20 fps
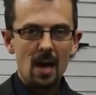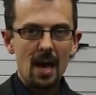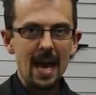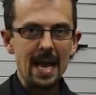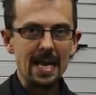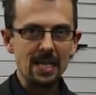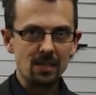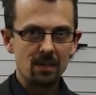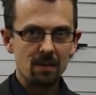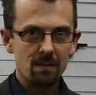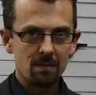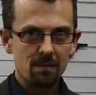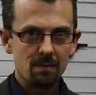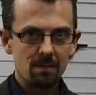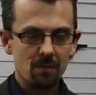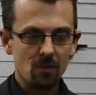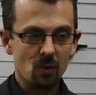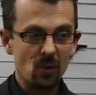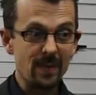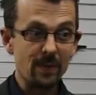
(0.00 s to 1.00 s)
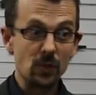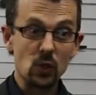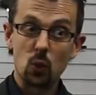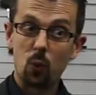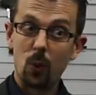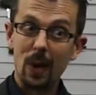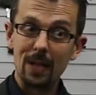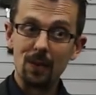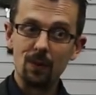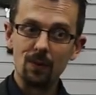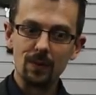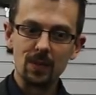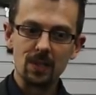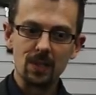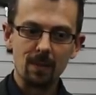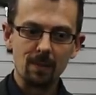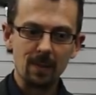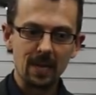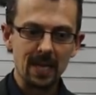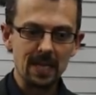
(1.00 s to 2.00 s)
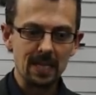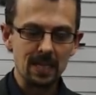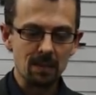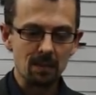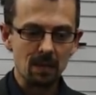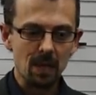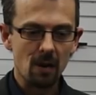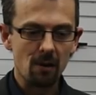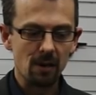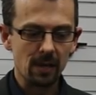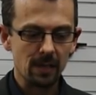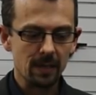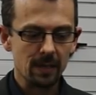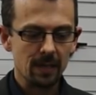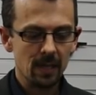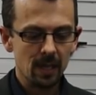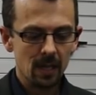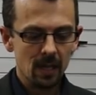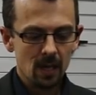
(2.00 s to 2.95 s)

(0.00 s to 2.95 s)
8, or even 12 in some cases with the Hurricane,